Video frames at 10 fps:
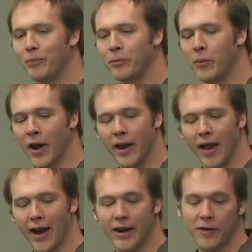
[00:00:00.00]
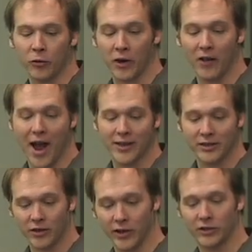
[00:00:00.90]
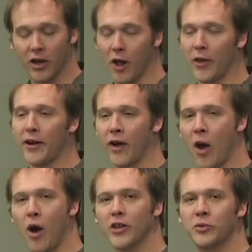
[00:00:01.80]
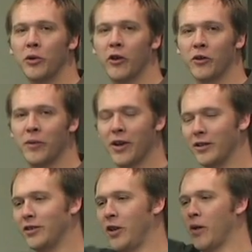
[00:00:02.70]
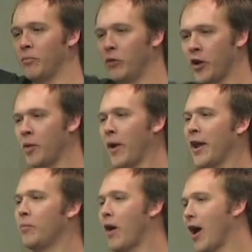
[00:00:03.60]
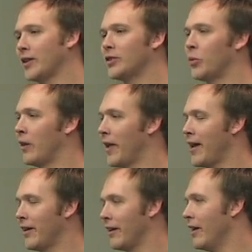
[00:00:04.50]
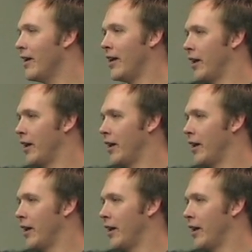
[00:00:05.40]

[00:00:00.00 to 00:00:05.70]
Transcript: But I didn't even realize until I saw it later how awesome it looked, because I'm looking at my inbox when it landed,